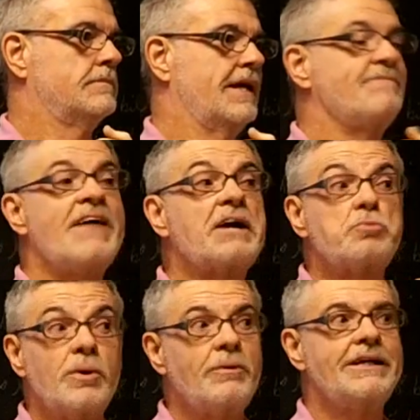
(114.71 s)
In
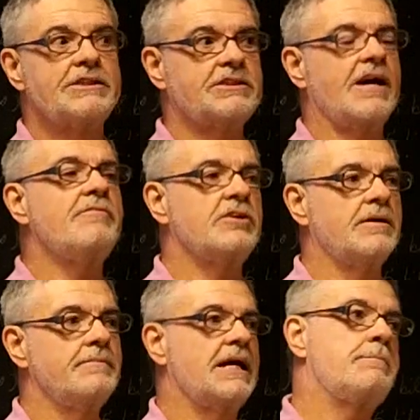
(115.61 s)
fact, when we discovered
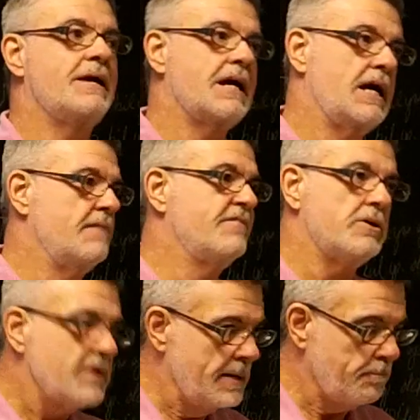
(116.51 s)
them, it became
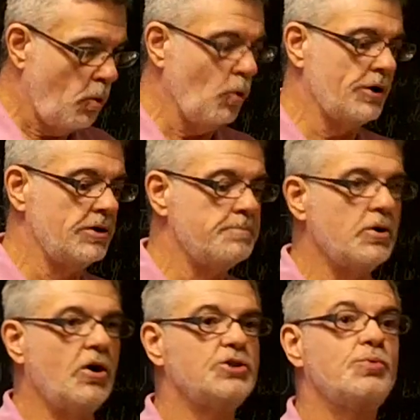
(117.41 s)
very important,
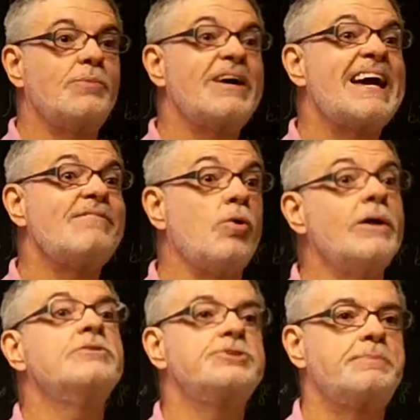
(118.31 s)
because when we have
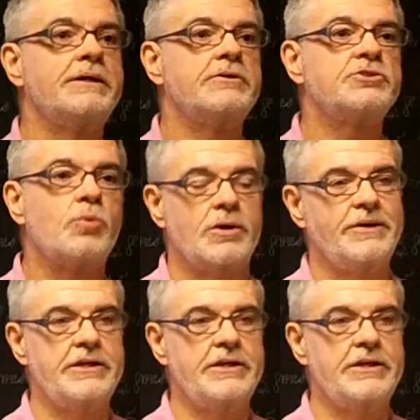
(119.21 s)
oil spills, what